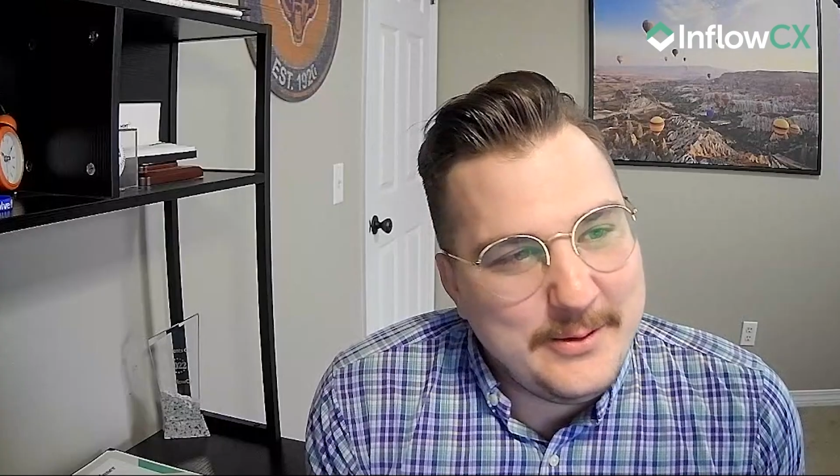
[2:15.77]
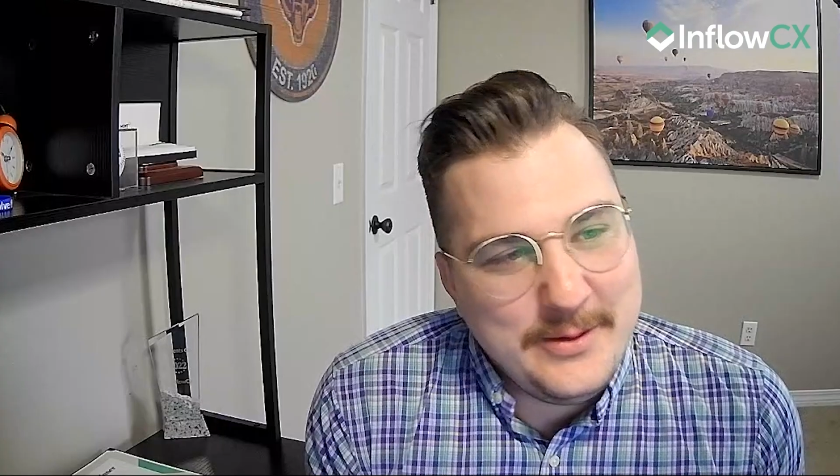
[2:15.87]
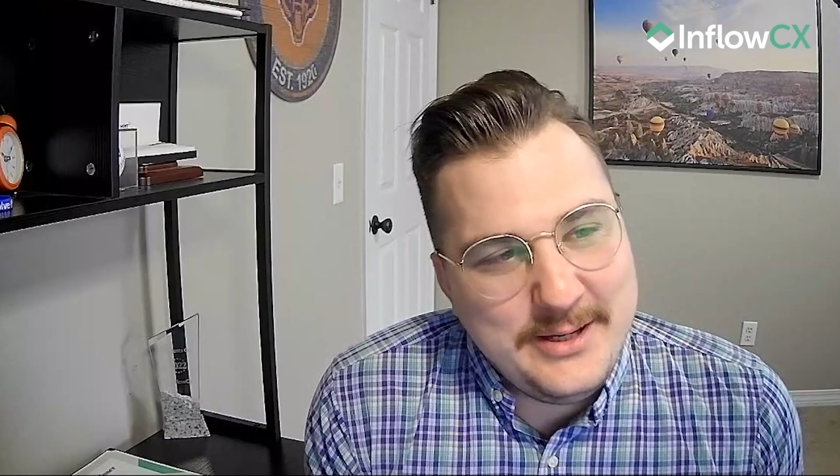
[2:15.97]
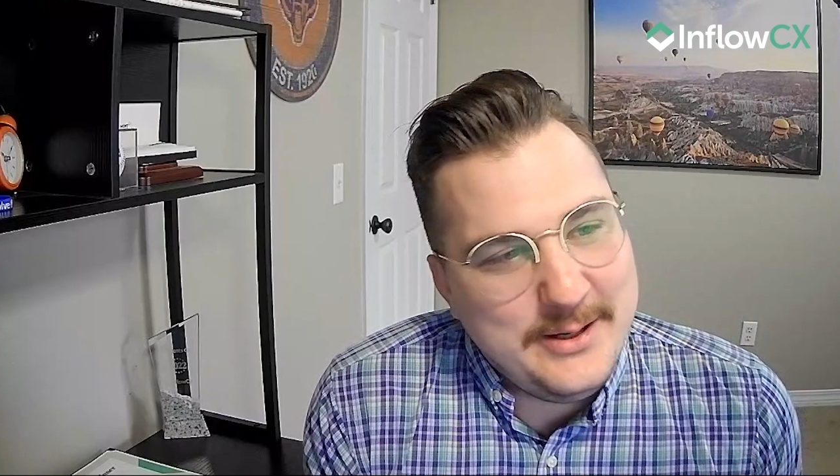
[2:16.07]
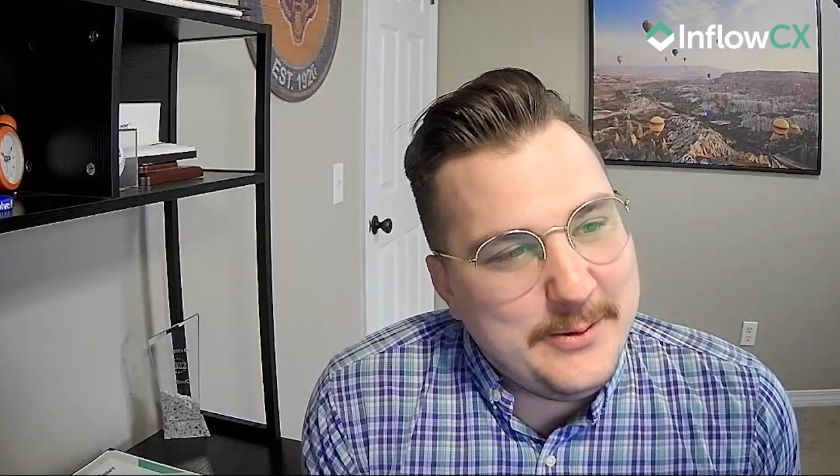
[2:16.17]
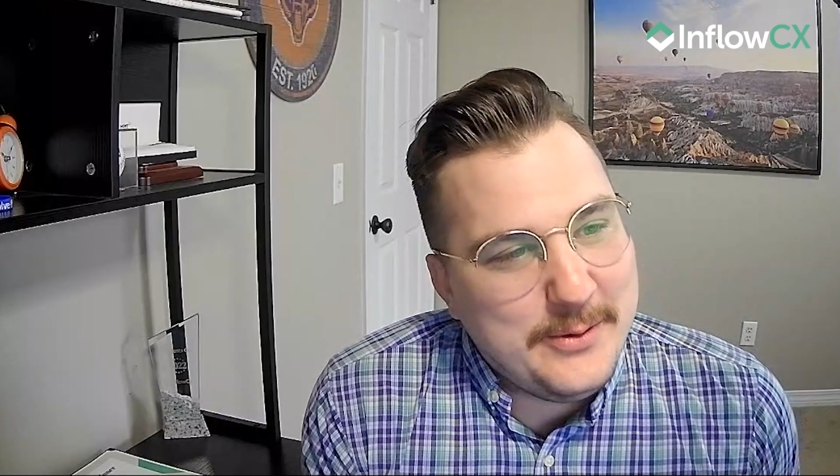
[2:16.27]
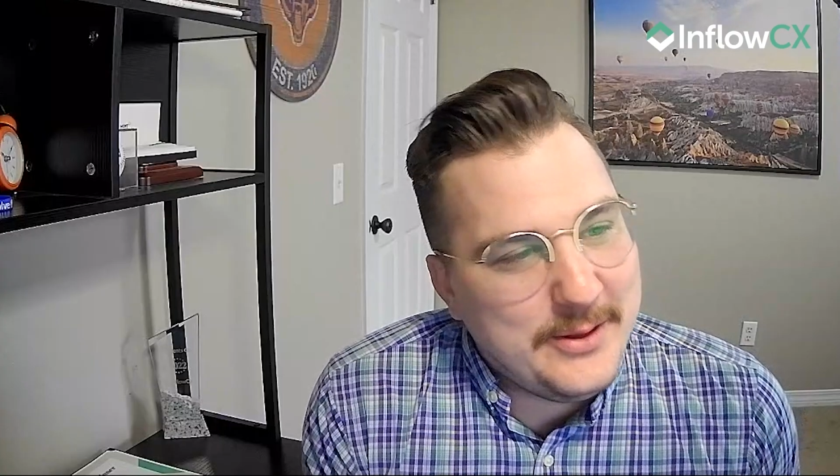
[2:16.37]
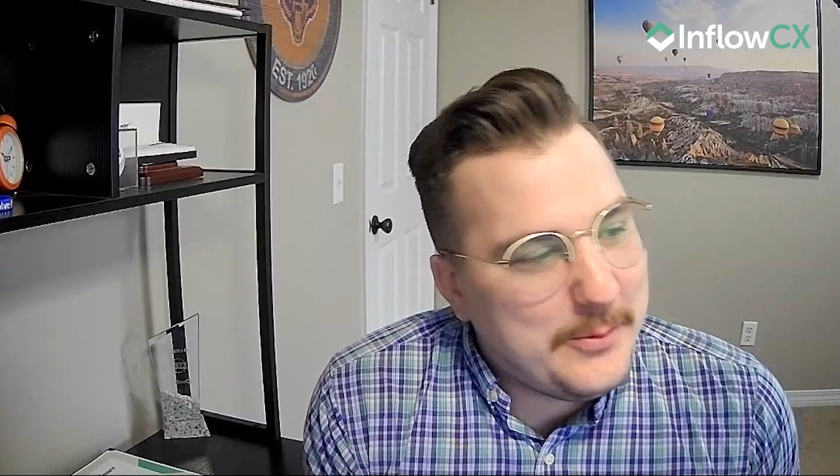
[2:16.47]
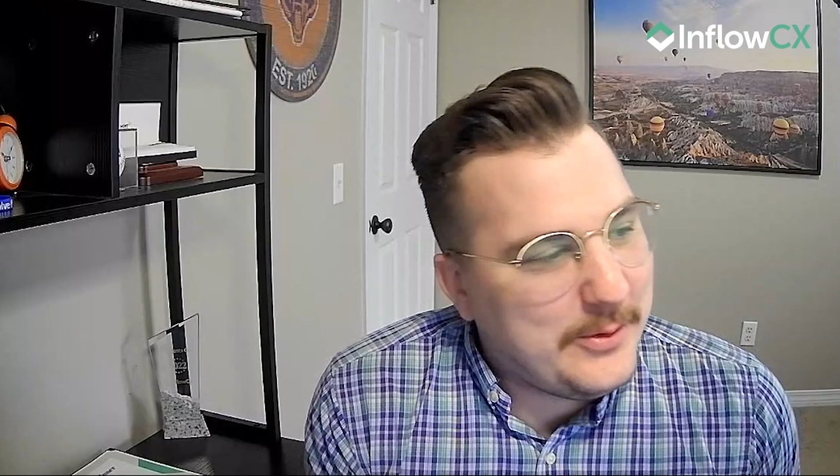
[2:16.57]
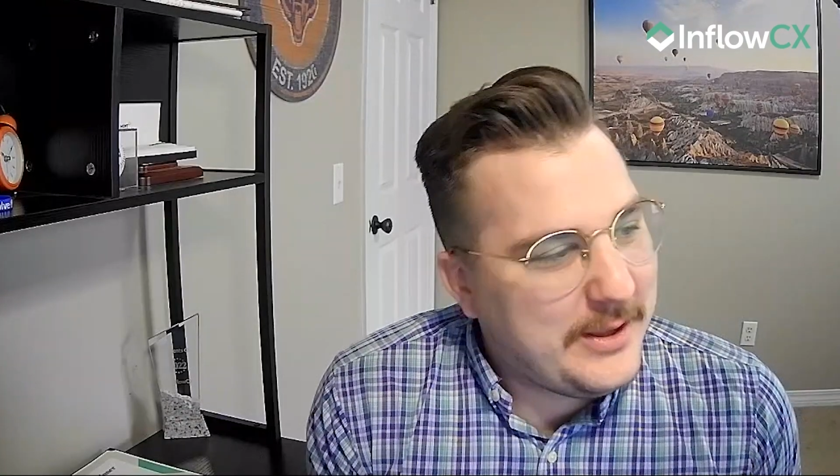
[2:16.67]
We do.
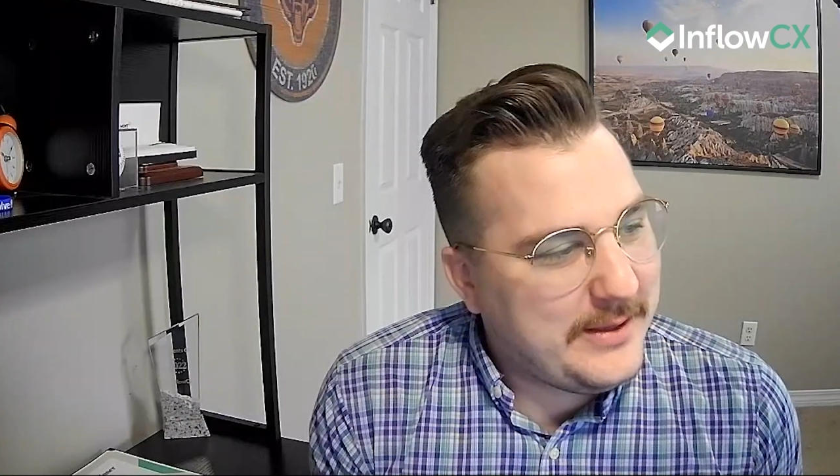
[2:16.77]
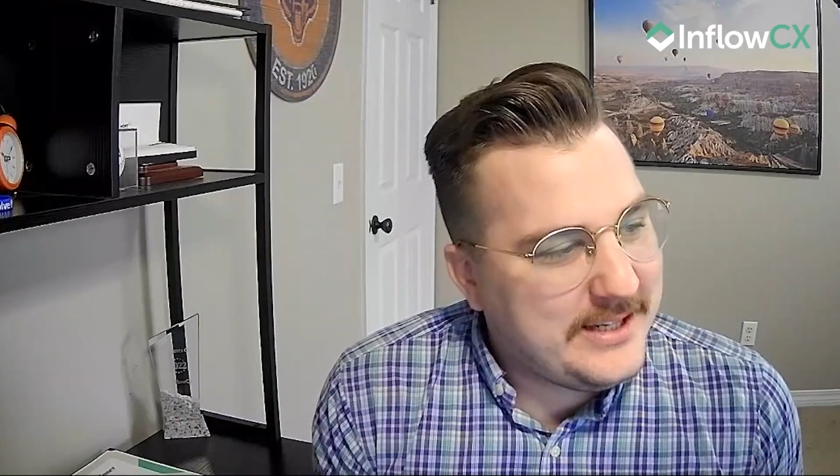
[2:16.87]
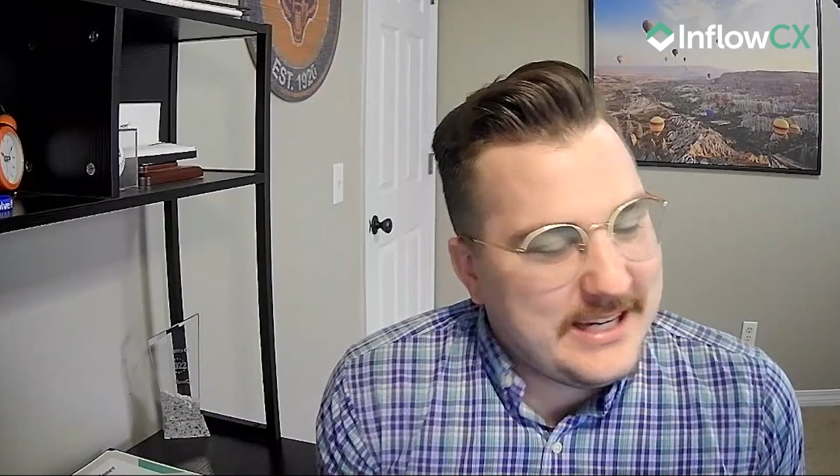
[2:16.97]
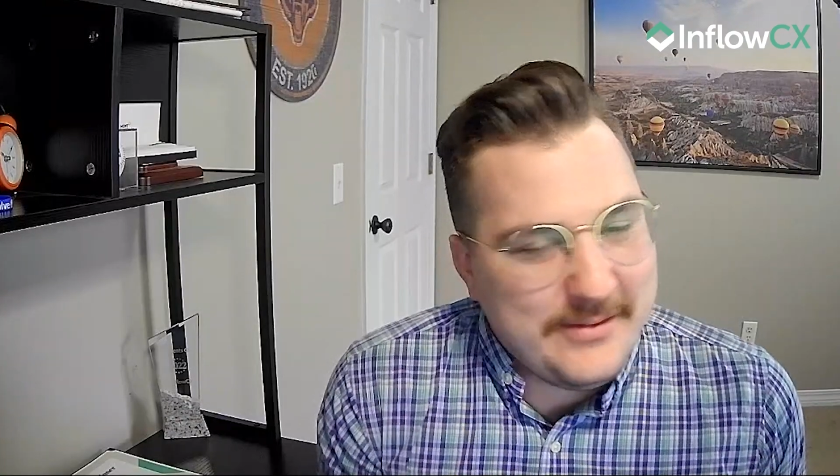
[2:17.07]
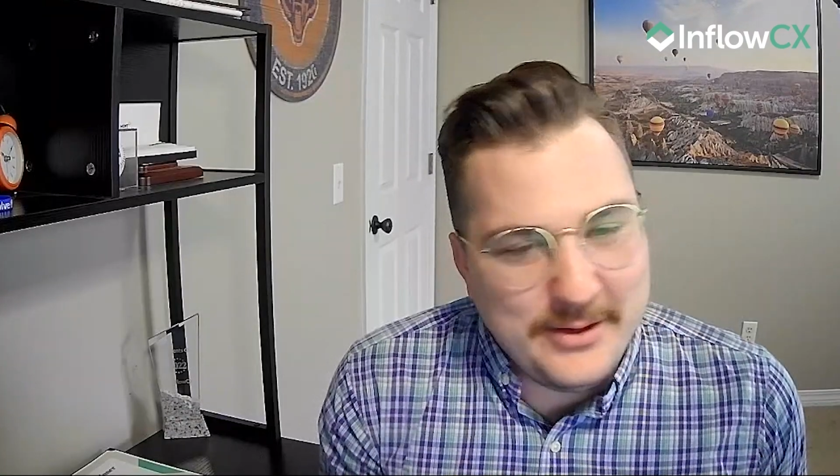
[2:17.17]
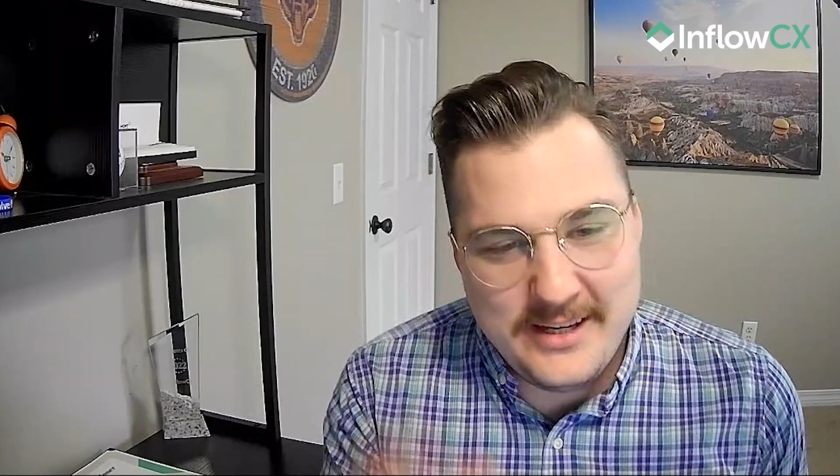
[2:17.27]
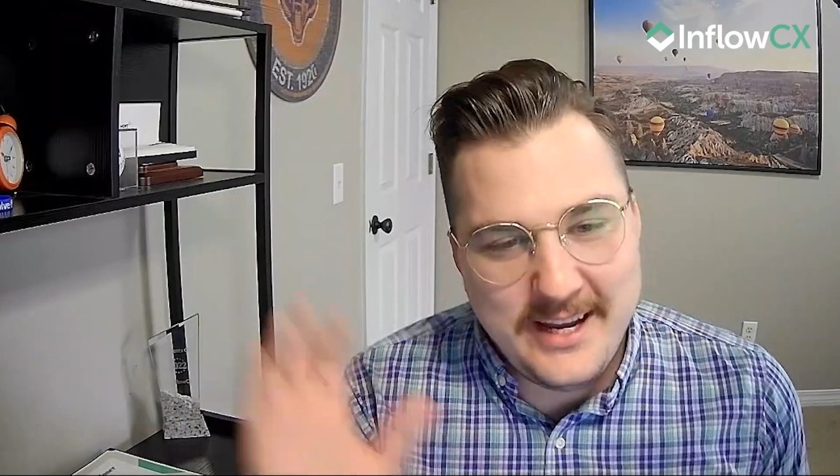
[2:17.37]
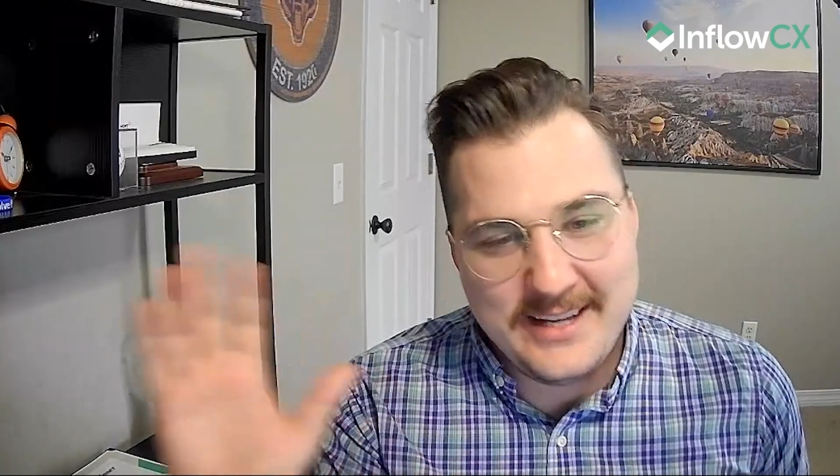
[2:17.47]
We'll at least have a good